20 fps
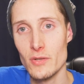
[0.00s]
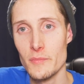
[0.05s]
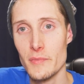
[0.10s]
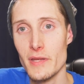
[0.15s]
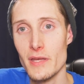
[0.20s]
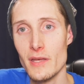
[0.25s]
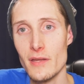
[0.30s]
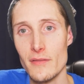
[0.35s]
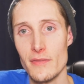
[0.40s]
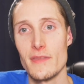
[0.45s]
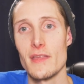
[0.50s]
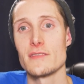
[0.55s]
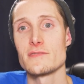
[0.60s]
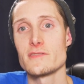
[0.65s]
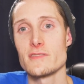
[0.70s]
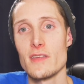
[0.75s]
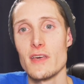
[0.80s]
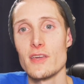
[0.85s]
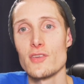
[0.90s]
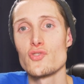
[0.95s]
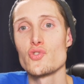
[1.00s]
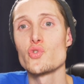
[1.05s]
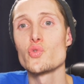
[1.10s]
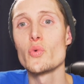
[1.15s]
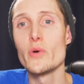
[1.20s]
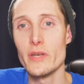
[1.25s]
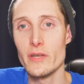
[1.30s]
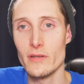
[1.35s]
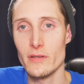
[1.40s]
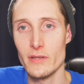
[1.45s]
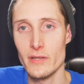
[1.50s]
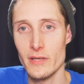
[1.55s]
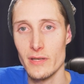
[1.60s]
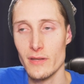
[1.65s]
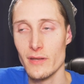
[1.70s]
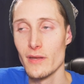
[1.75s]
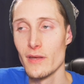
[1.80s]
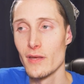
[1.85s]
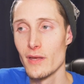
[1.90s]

me. That's like swindling.